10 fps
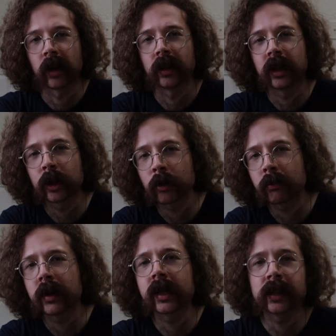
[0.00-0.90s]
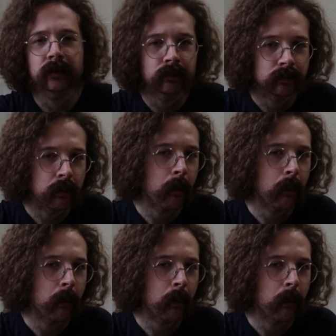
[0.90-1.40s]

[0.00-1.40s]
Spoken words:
a little bit